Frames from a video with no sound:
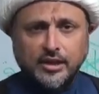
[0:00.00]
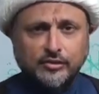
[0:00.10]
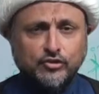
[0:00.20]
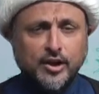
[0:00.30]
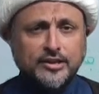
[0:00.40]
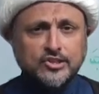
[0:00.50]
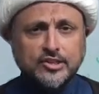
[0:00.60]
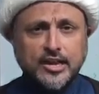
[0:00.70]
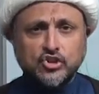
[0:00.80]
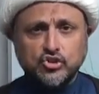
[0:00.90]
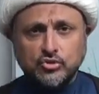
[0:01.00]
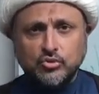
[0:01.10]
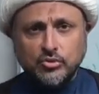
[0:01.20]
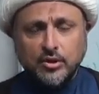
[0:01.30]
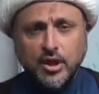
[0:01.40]
If you are in stage
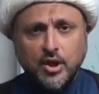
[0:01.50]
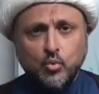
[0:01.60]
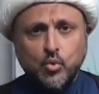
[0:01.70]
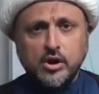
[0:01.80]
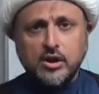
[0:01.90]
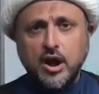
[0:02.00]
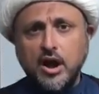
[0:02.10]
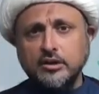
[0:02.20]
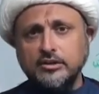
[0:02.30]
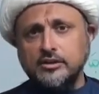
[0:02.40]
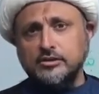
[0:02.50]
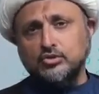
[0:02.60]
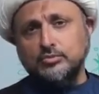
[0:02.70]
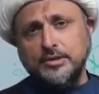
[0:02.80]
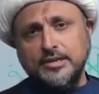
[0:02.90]
2, work harder
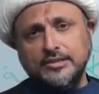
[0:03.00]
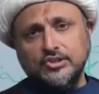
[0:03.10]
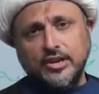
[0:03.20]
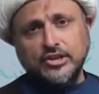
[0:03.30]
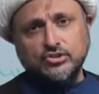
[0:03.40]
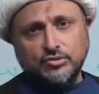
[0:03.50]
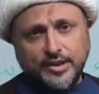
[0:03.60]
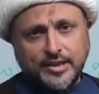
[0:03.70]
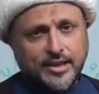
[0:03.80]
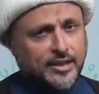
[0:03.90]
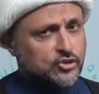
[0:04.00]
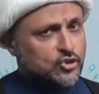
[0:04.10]
to be in stage 3.